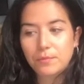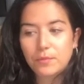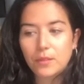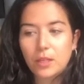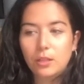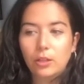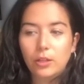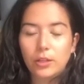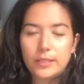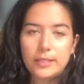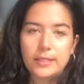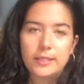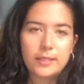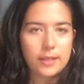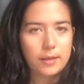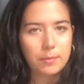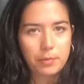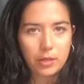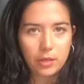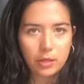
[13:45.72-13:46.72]
looked into
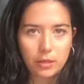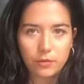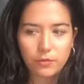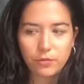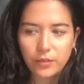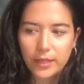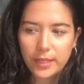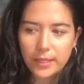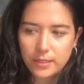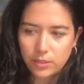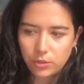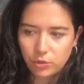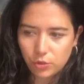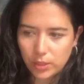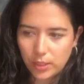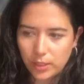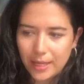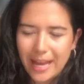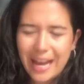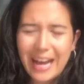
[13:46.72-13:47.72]
that part of
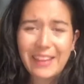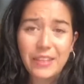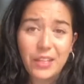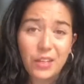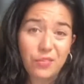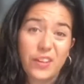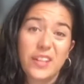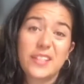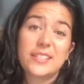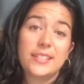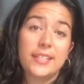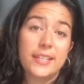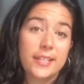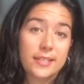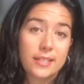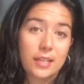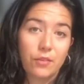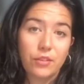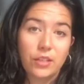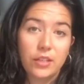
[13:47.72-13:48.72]
history and the effects that
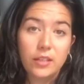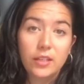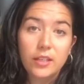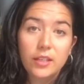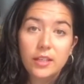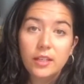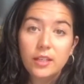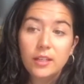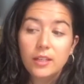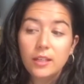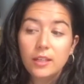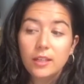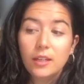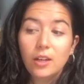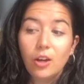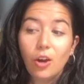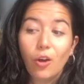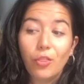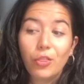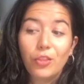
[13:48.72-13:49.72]
it's having
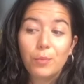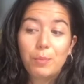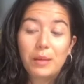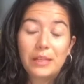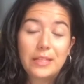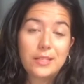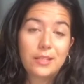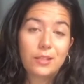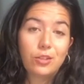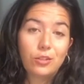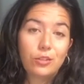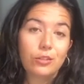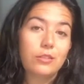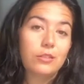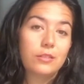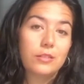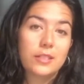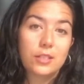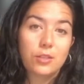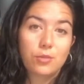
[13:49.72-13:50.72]
on the
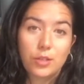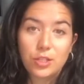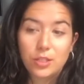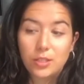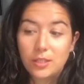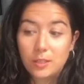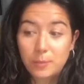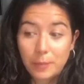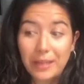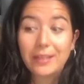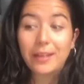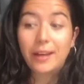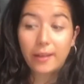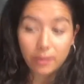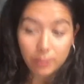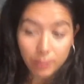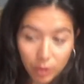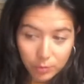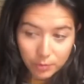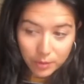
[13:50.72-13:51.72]
political situation in Spain at
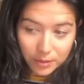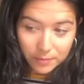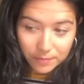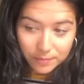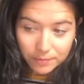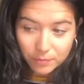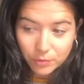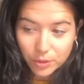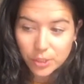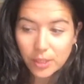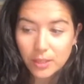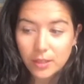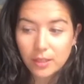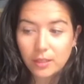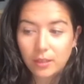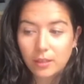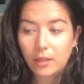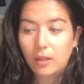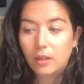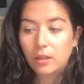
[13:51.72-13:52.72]
the moment, which I
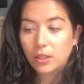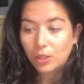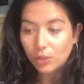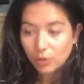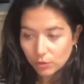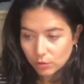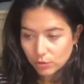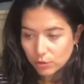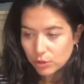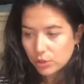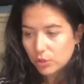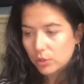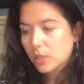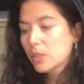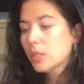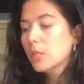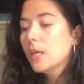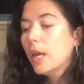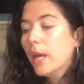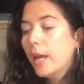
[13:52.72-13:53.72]
think are huge.
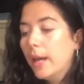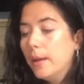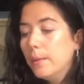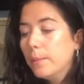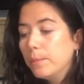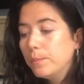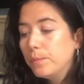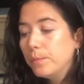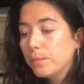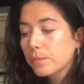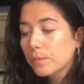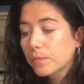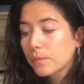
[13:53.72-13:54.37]
The